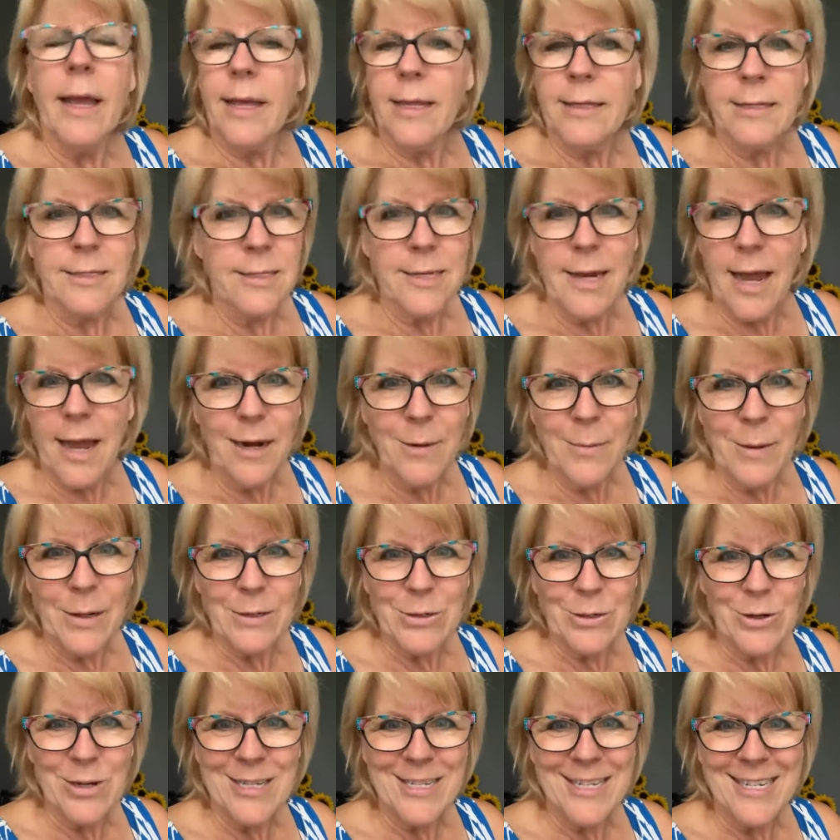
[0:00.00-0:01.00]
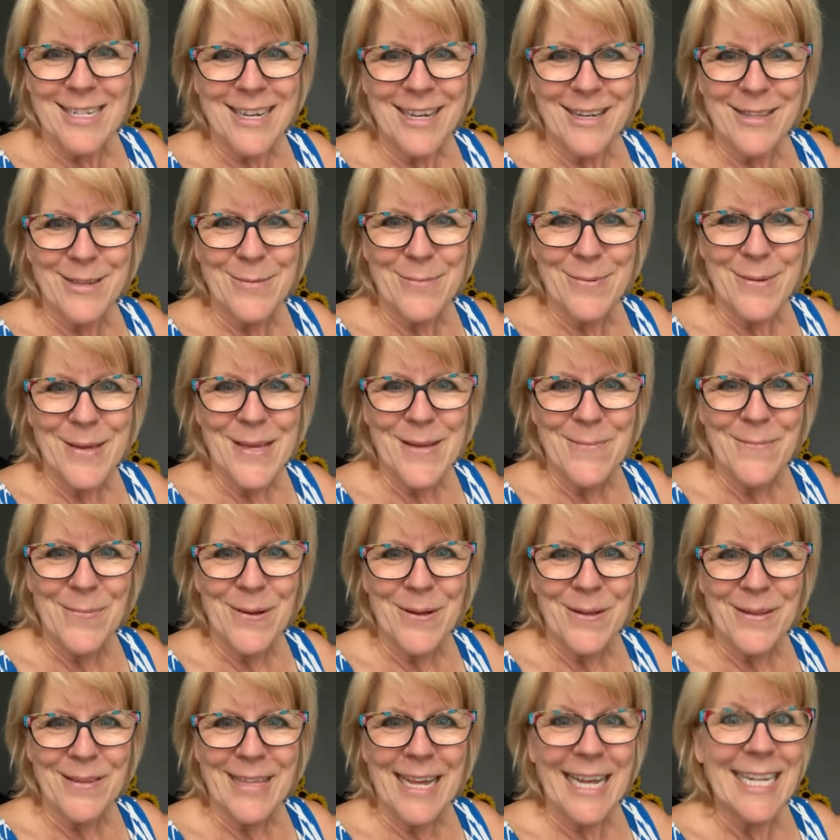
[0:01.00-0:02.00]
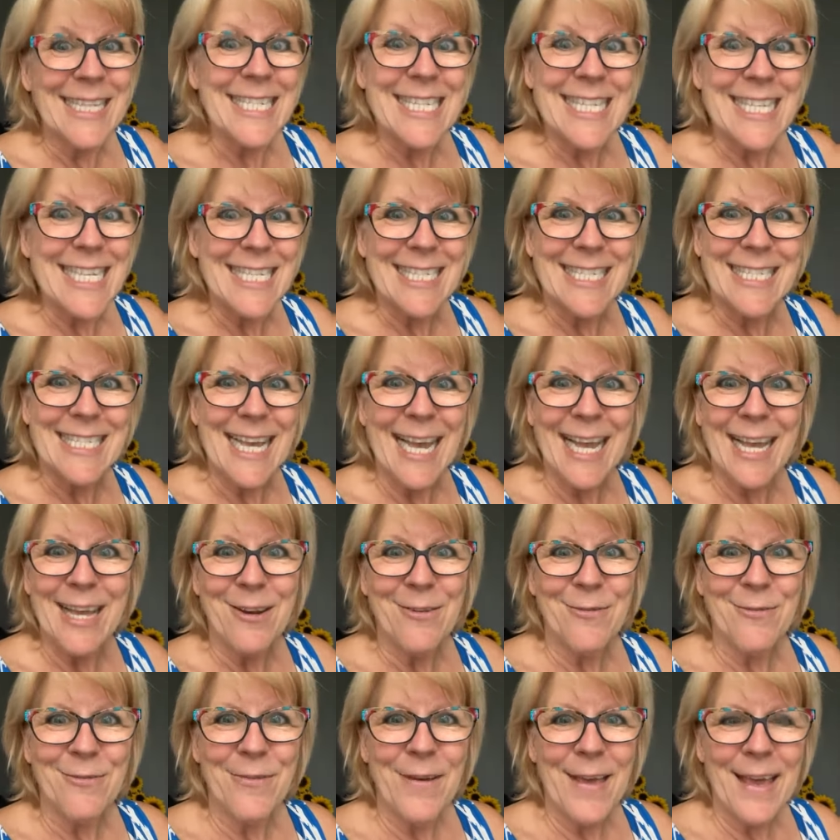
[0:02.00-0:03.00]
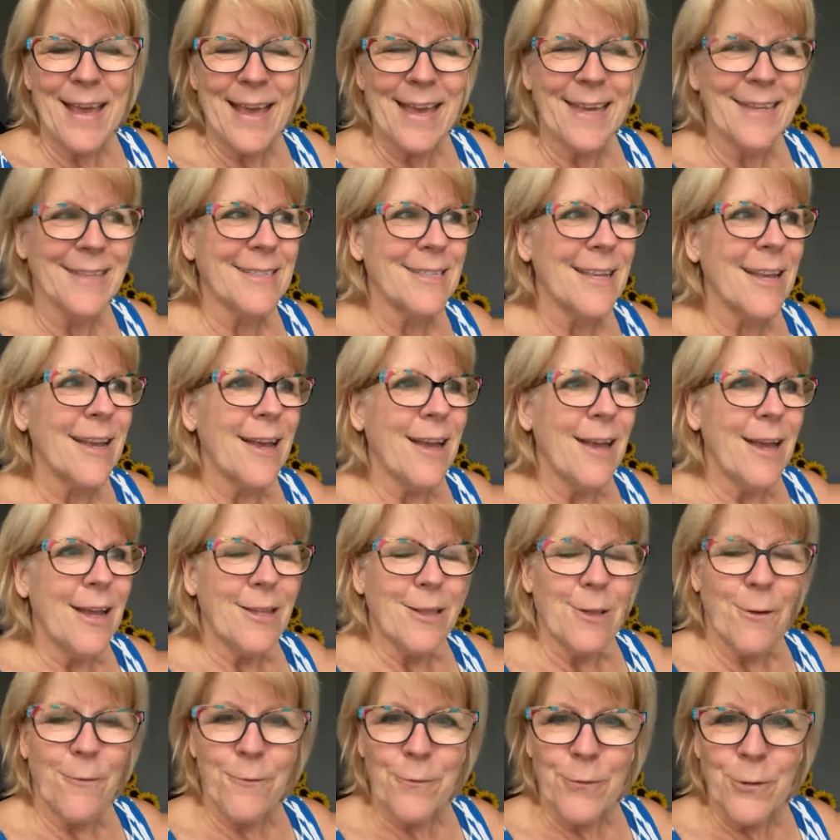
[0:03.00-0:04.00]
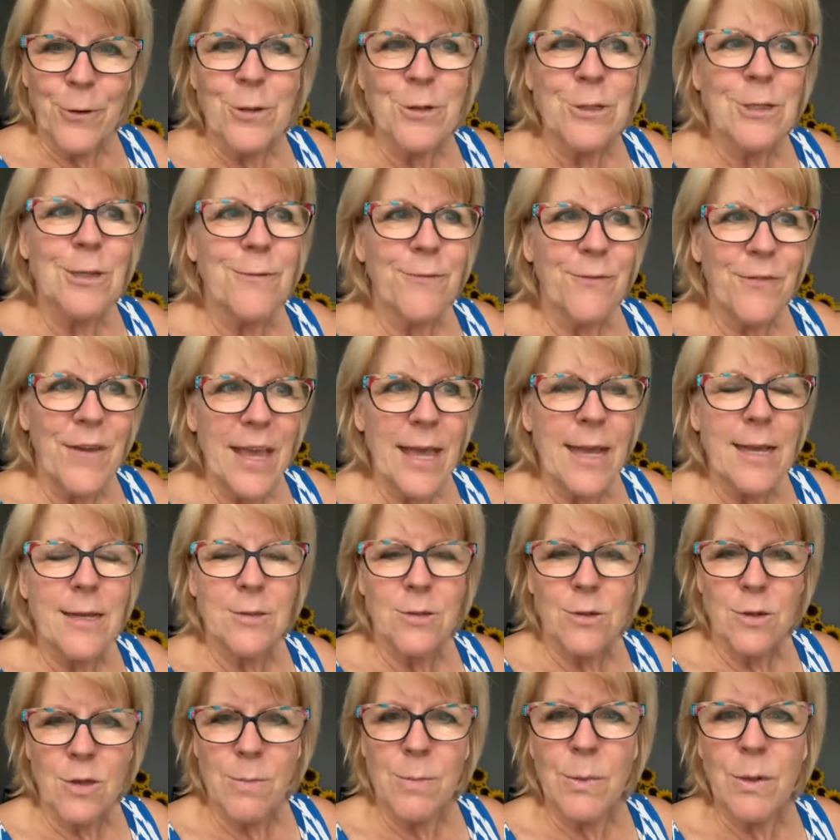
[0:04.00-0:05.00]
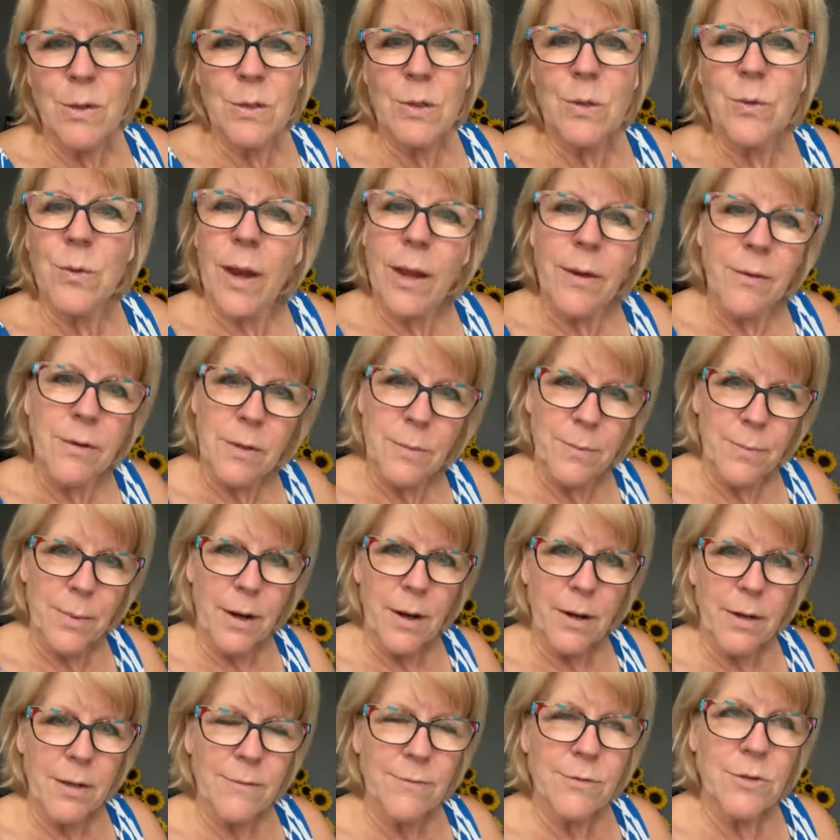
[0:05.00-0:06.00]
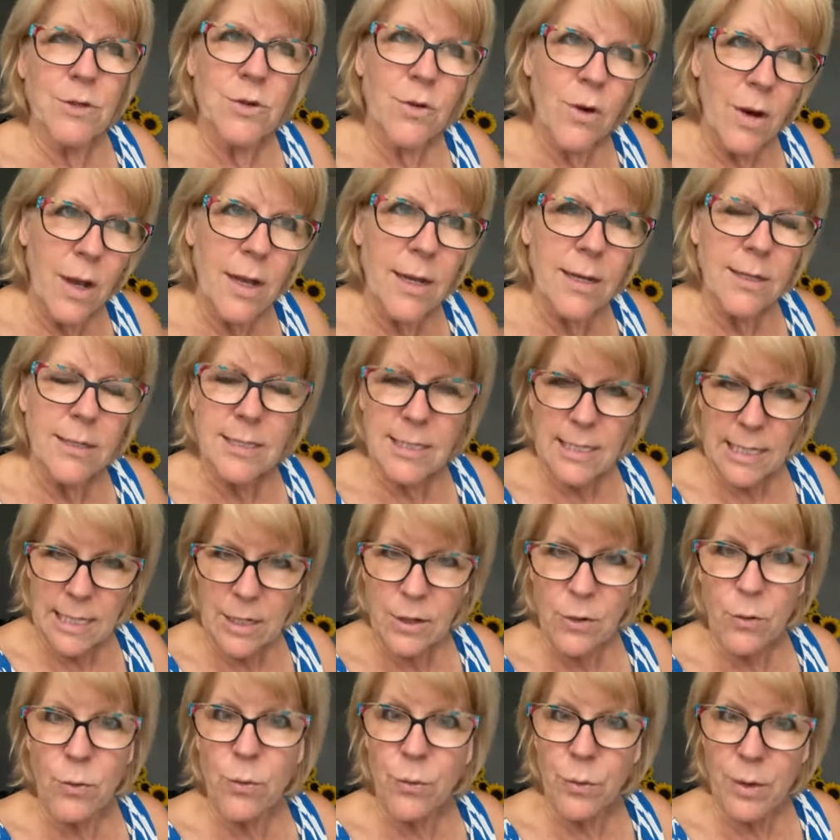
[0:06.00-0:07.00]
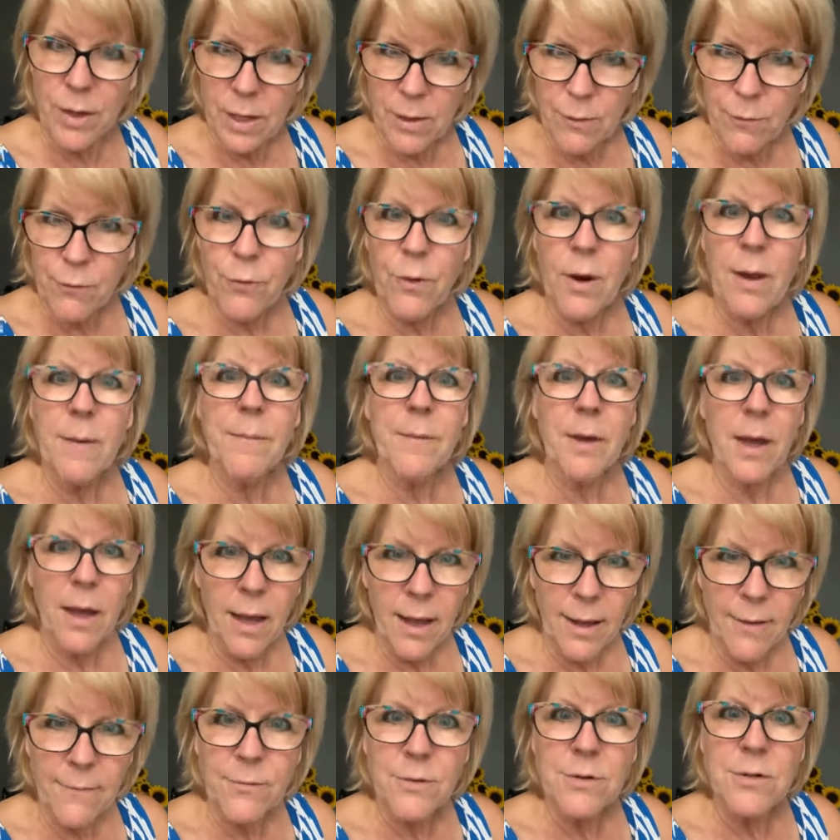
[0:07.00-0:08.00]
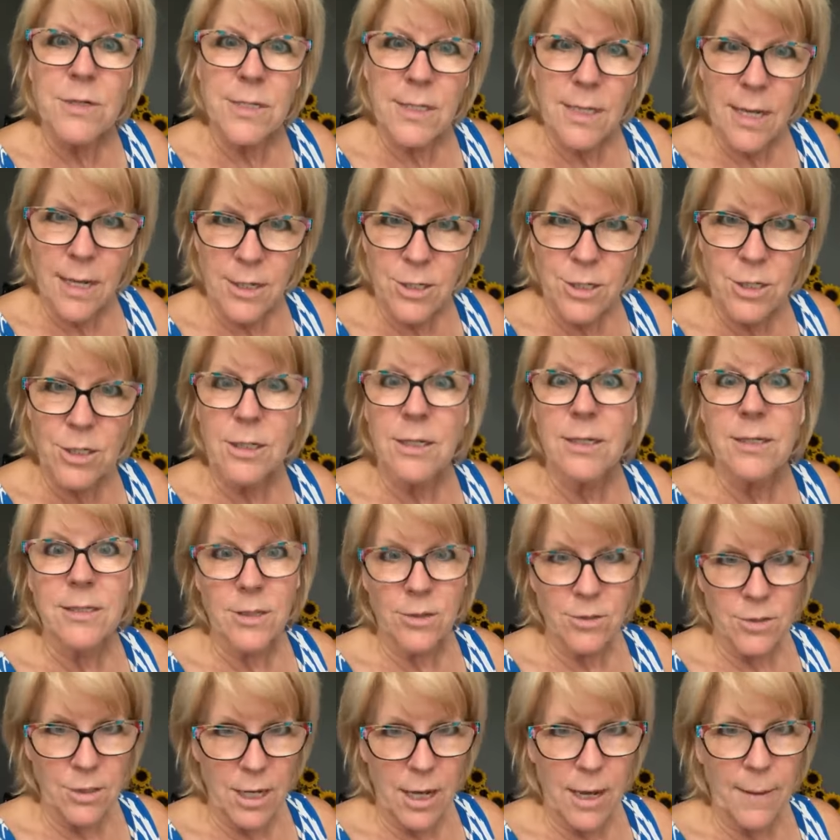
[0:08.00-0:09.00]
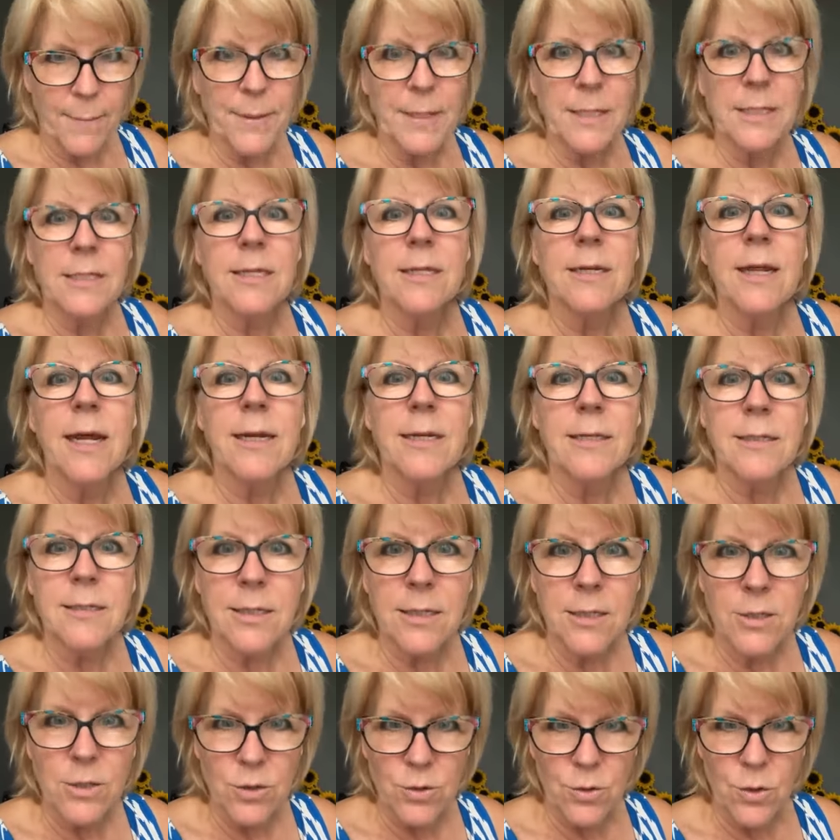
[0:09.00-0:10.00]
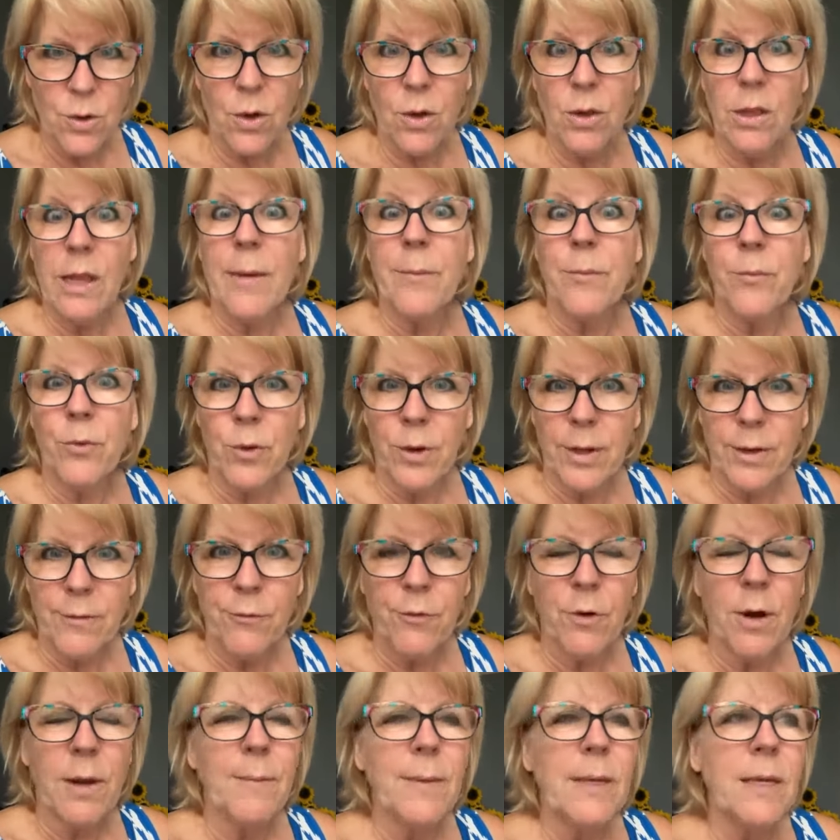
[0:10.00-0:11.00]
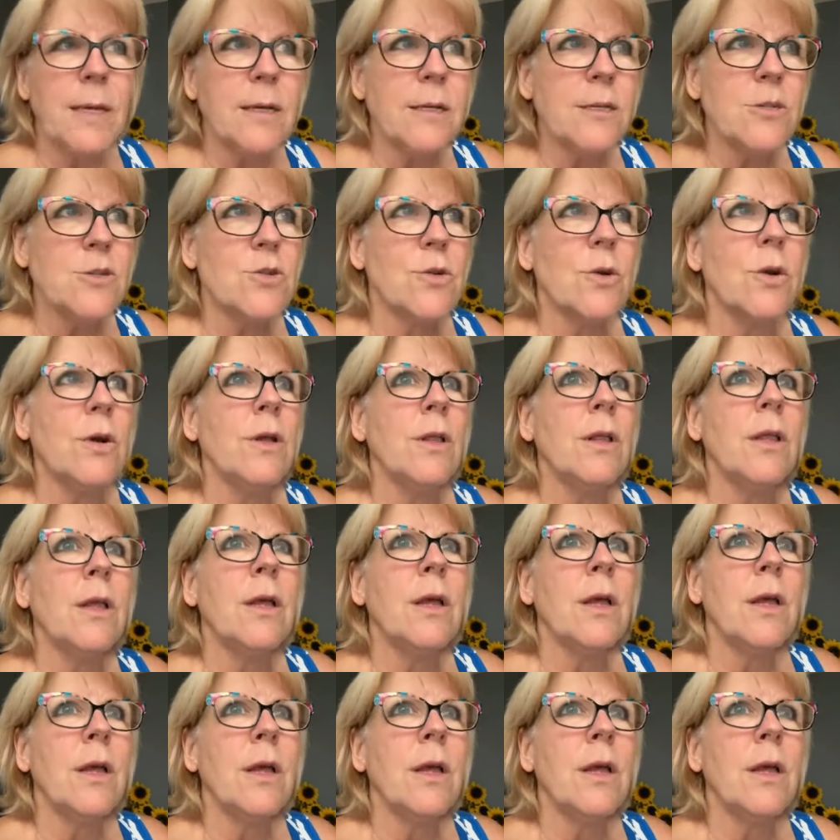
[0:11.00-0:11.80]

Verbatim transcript: It's not about trusting other people. That's the second phase the first phase or the most grounded part of trust in a reframe conversation, because our topic tonight is control, I'm reframing control.